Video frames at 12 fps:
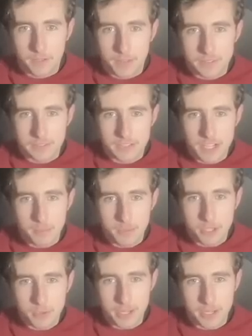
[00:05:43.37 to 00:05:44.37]
There's a
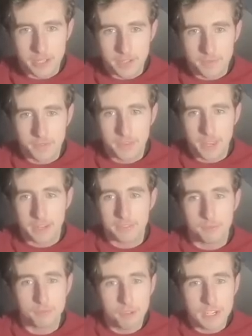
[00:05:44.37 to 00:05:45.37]
W here that
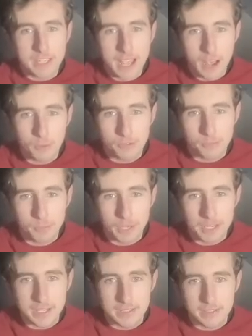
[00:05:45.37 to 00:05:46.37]
is really out of
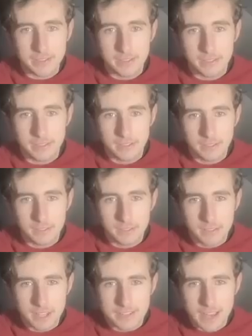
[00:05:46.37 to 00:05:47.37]
place.
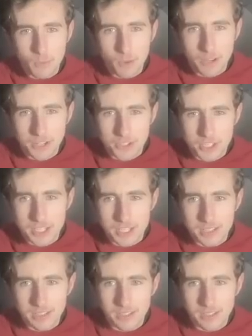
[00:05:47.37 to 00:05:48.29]
Is that one actually?